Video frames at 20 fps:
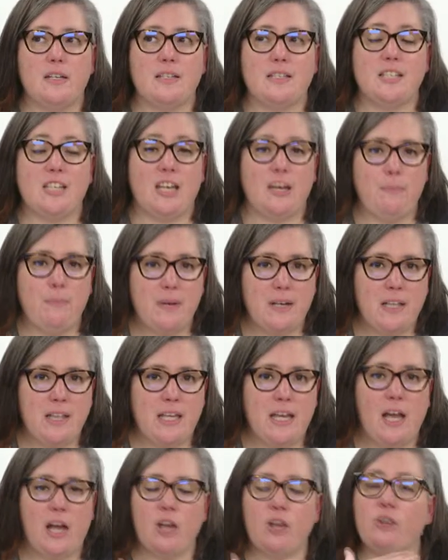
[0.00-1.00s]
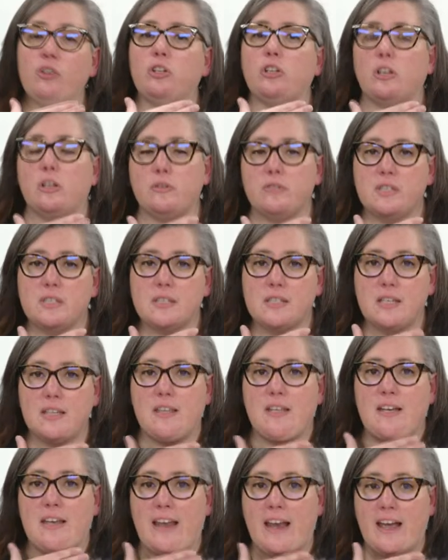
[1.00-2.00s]
typically a close to
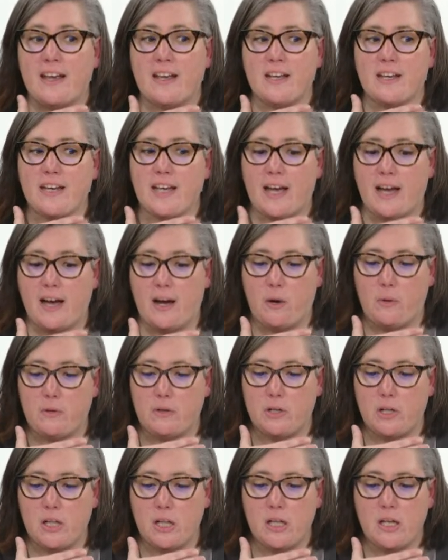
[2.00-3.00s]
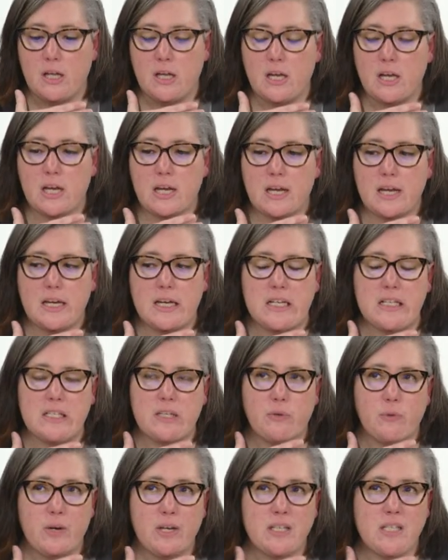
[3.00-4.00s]
the neck cowl, is
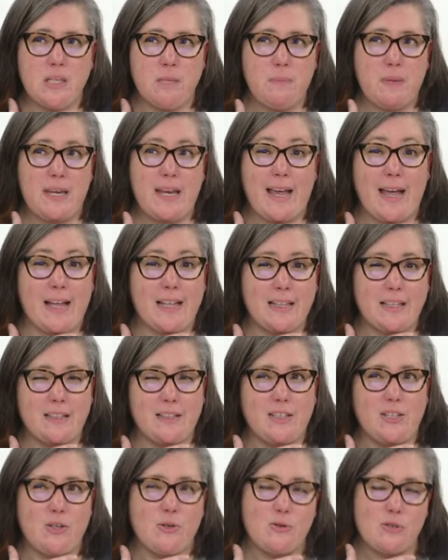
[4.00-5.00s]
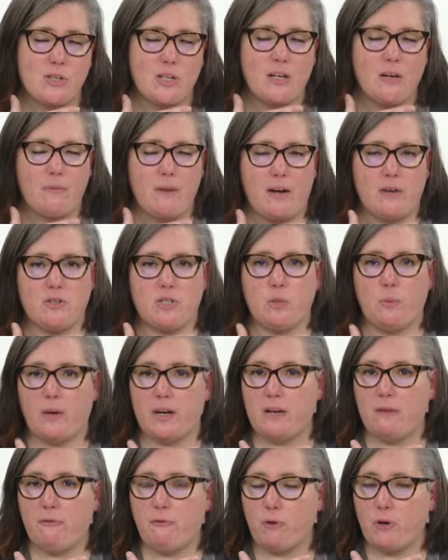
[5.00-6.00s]
going to be at usually around
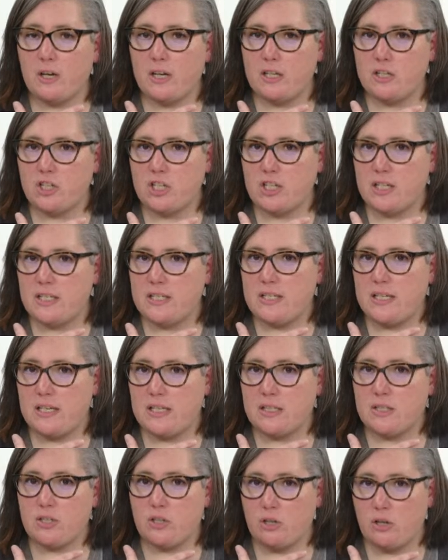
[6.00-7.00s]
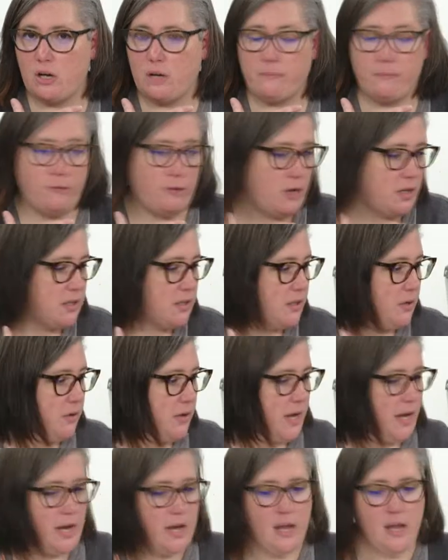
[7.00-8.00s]
24 inches in circumference,
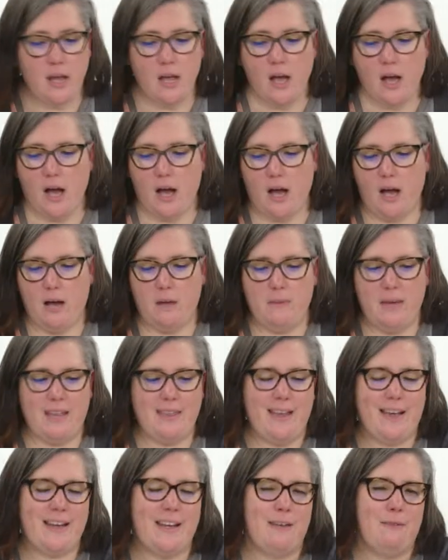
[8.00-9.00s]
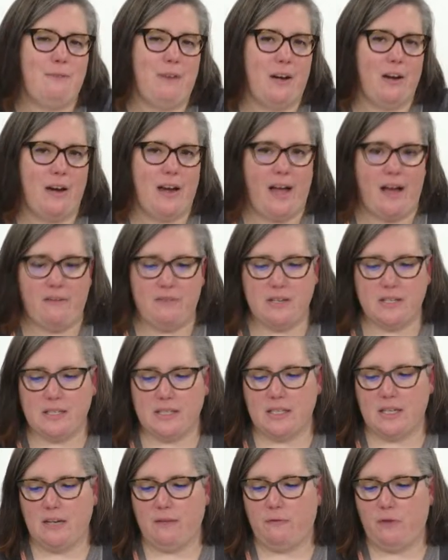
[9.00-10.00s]
okay? Um, and that can vary,
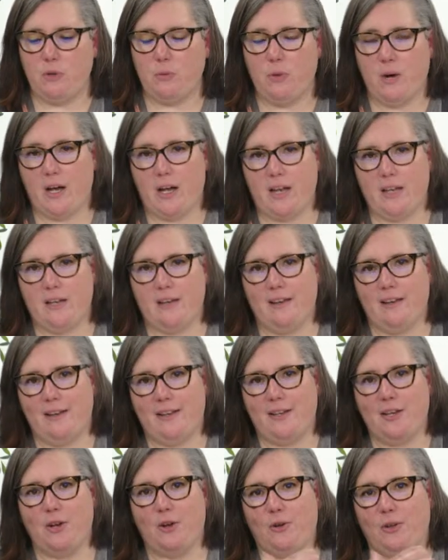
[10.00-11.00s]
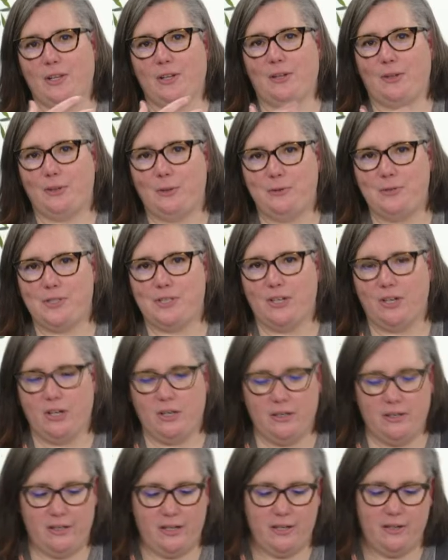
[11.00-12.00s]
obviously, if you want, you know, a little
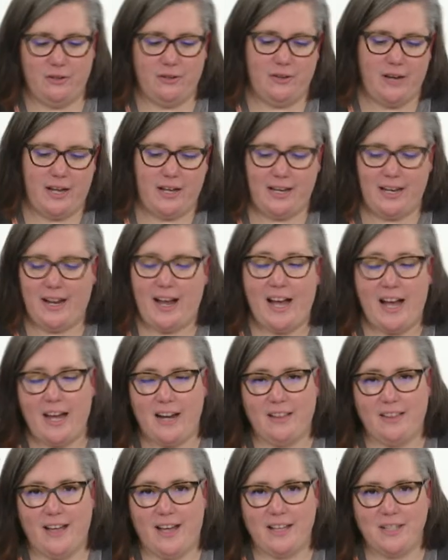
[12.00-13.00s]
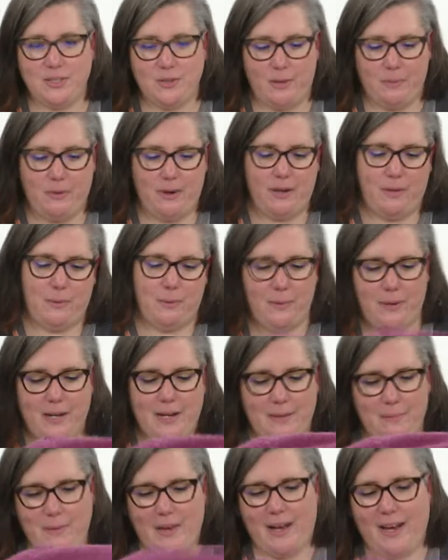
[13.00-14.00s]
looser. You know, I get hot a lot, so I probably would
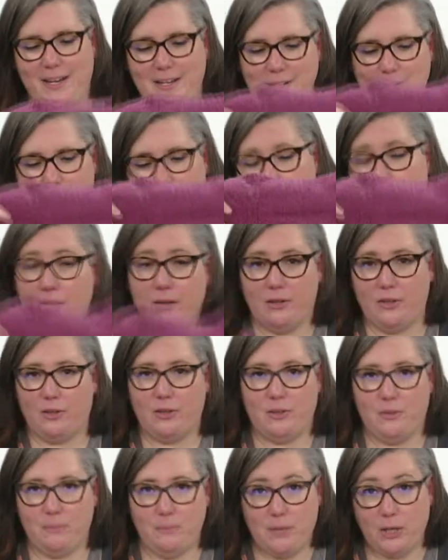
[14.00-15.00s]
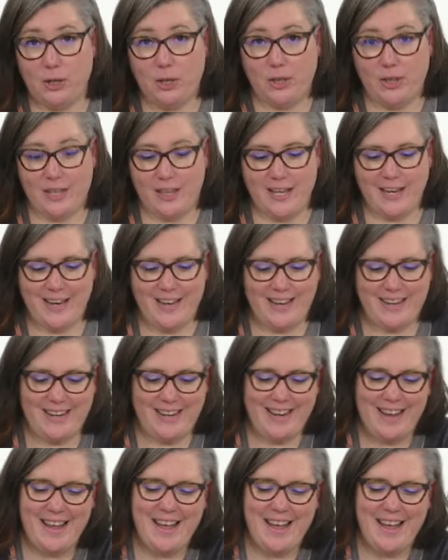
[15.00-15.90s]
want mine to be a little bigger than that.